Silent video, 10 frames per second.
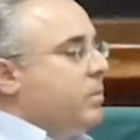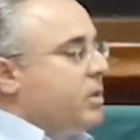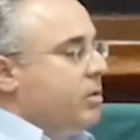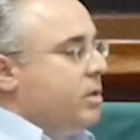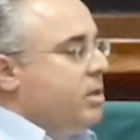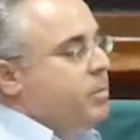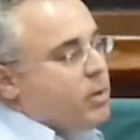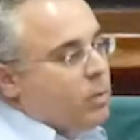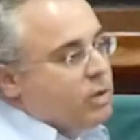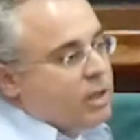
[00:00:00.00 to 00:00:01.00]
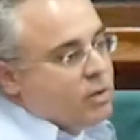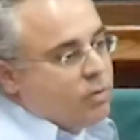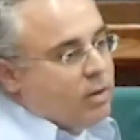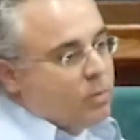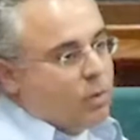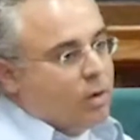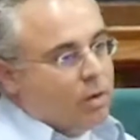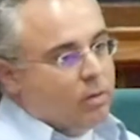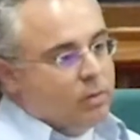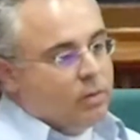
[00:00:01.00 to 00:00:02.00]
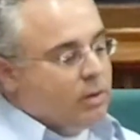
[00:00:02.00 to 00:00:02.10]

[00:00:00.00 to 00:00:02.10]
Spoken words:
So the CPU will just run the workload.